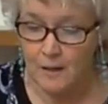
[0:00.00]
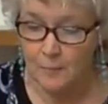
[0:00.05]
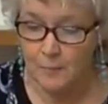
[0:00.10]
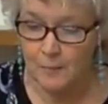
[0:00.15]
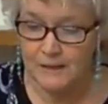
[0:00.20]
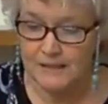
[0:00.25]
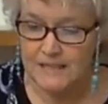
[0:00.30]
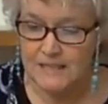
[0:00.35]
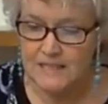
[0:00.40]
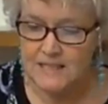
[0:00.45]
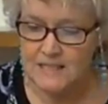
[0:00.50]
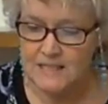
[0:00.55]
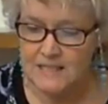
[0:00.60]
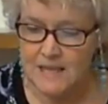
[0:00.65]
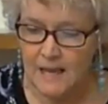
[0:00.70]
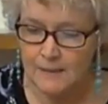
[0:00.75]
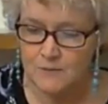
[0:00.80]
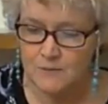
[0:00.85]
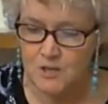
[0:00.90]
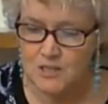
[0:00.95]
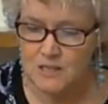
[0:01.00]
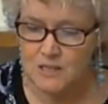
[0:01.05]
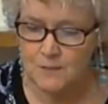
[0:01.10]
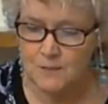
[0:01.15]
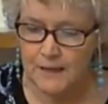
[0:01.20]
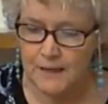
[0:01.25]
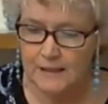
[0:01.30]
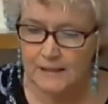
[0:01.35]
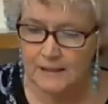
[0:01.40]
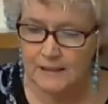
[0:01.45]
But this time, just to
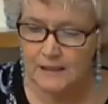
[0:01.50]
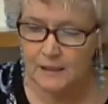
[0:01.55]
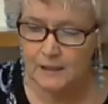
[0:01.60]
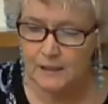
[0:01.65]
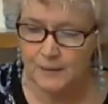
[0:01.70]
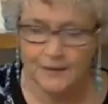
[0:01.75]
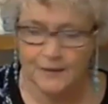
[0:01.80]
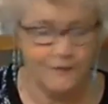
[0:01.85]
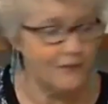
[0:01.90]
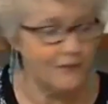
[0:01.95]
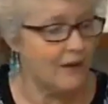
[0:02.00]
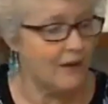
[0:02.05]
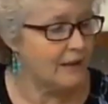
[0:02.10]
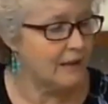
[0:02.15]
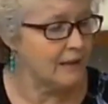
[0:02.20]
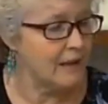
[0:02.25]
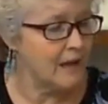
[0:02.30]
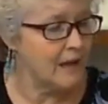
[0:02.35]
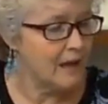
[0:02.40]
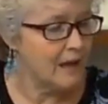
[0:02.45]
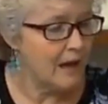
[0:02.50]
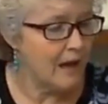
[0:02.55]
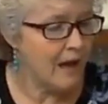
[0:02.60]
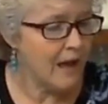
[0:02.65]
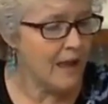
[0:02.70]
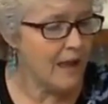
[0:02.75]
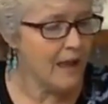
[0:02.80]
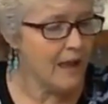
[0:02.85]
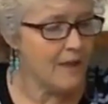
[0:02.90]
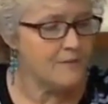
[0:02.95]
make it a little bit of fun,
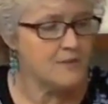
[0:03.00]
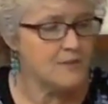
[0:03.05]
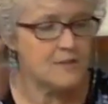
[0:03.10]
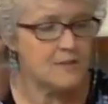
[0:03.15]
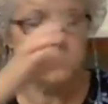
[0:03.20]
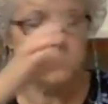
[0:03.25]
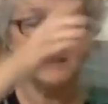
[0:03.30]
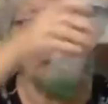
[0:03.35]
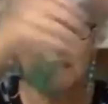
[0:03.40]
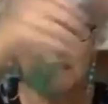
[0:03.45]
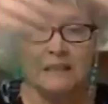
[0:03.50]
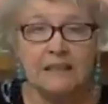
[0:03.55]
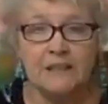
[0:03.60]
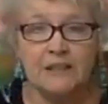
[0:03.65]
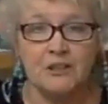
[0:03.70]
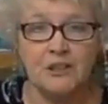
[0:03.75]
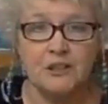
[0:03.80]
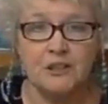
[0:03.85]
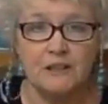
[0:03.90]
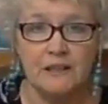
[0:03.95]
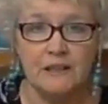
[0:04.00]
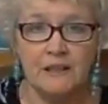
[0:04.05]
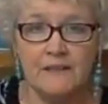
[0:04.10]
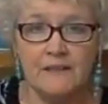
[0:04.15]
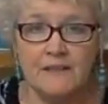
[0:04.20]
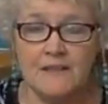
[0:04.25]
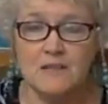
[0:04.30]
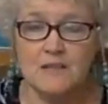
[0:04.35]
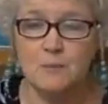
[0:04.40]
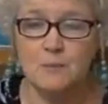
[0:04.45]
I have some glitter in
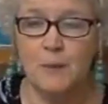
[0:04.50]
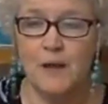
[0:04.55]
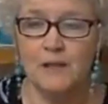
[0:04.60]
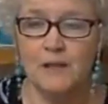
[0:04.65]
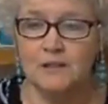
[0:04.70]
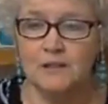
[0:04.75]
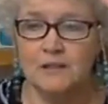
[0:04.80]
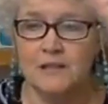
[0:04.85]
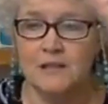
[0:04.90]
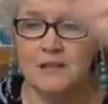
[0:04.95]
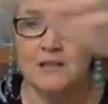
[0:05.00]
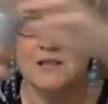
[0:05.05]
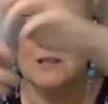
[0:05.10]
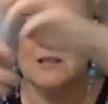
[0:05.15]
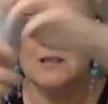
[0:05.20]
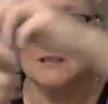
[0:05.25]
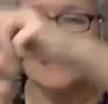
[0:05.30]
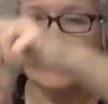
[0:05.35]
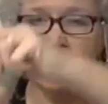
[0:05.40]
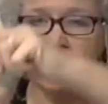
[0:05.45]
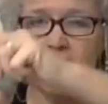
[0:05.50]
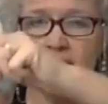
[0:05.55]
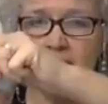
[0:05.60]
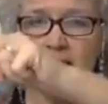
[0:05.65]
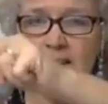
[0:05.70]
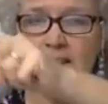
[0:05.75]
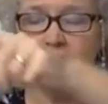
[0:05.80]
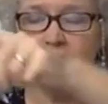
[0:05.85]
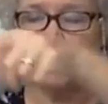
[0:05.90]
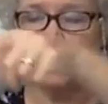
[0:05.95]
this bottle. So let's add a
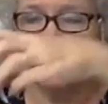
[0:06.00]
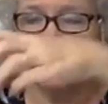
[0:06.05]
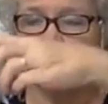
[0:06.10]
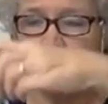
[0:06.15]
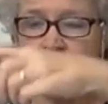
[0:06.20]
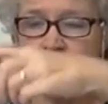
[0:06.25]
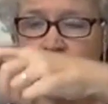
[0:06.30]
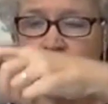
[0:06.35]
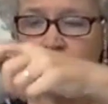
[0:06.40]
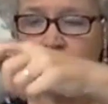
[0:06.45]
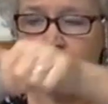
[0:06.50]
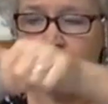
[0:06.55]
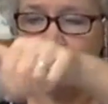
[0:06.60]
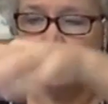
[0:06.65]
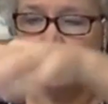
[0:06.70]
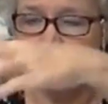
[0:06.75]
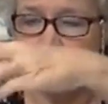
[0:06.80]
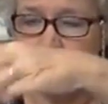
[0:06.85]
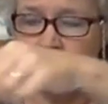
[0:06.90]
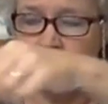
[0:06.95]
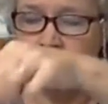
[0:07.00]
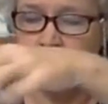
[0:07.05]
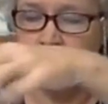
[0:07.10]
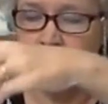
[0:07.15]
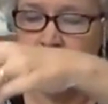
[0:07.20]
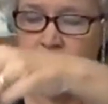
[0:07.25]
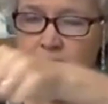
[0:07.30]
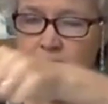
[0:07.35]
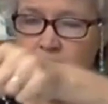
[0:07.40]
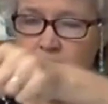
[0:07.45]
little glitter
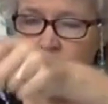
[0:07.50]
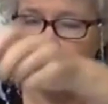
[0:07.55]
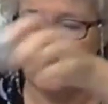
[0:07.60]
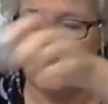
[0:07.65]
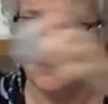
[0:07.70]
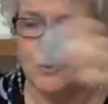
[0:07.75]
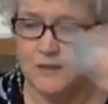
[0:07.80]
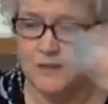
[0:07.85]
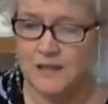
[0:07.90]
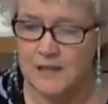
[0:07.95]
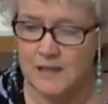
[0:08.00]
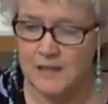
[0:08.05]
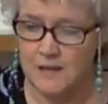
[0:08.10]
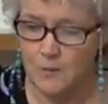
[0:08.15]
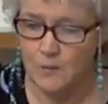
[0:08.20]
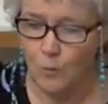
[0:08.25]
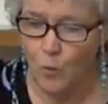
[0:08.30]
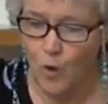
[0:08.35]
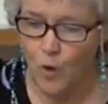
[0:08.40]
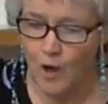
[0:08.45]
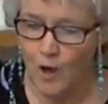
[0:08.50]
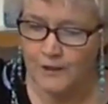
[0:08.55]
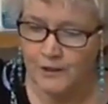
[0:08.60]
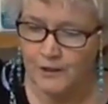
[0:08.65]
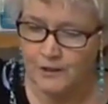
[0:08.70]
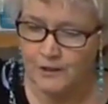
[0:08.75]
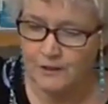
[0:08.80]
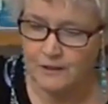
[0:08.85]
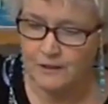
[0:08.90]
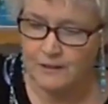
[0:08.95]
to the
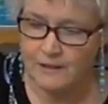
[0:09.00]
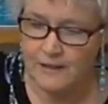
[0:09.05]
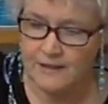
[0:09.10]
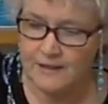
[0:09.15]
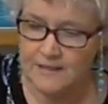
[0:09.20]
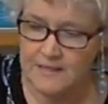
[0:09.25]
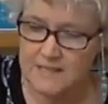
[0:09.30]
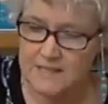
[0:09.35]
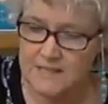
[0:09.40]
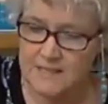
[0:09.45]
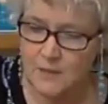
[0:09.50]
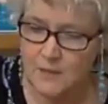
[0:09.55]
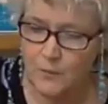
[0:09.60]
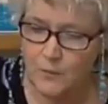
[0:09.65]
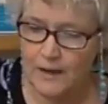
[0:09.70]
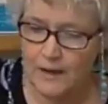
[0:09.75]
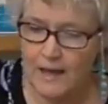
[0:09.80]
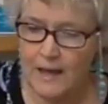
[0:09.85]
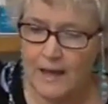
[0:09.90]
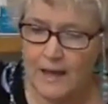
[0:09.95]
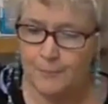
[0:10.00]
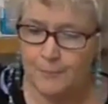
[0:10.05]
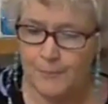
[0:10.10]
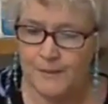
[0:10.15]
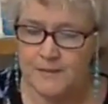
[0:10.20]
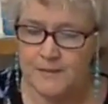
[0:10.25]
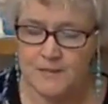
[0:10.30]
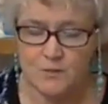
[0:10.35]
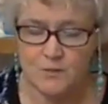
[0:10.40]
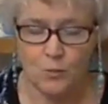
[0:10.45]
water and see what
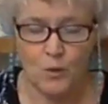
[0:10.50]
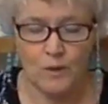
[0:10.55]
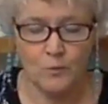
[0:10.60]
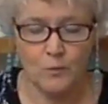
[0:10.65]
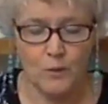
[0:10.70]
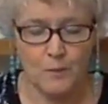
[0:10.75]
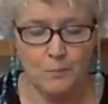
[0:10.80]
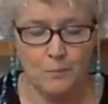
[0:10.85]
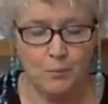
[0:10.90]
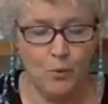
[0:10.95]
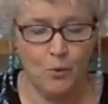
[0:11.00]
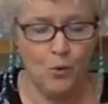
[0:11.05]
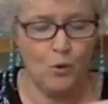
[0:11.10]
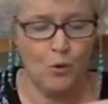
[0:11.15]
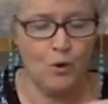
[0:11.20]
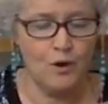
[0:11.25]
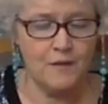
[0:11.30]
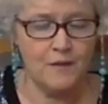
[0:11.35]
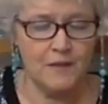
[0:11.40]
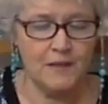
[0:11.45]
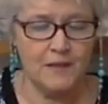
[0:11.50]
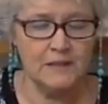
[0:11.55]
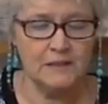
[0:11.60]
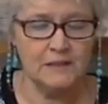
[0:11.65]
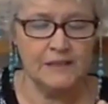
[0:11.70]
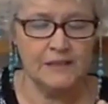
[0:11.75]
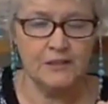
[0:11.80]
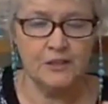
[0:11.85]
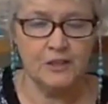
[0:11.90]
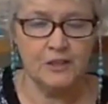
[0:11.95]
happens when we pour the
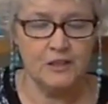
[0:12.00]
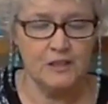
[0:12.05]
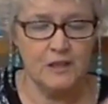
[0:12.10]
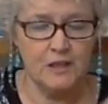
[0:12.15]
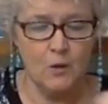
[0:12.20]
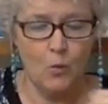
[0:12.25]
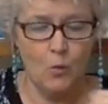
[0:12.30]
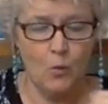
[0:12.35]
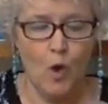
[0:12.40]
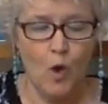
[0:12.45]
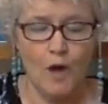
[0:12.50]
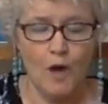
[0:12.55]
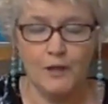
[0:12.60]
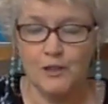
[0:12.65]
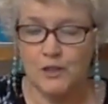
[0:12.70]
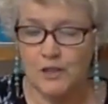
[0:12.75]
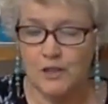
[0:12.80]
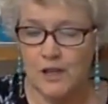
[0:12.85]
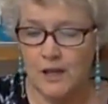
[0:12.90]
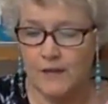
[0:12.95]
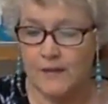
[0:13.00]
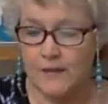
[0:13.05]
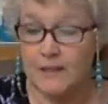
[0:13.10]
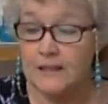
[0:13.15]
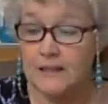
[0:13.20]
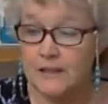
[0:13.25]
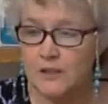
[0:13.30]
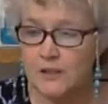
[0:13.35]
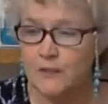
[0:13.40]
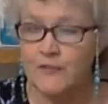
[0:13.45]
glitter water, the
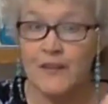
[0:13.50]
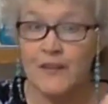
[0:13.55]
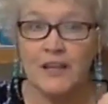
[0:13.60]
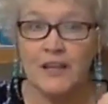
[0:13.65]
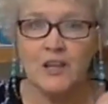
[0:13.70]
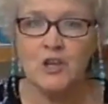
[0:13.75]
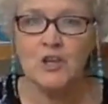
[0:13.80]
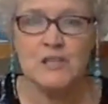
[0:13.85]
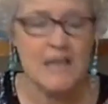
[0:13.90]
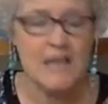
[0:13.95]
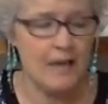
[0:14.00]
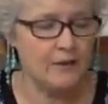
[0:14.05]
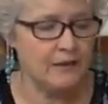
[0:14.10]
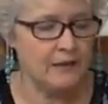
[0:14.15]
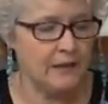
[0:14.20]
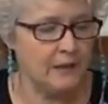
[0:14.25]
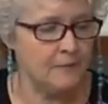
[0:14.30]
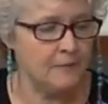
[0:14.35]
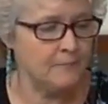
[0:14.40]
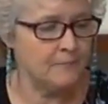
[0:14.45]
glitter vinegar down in.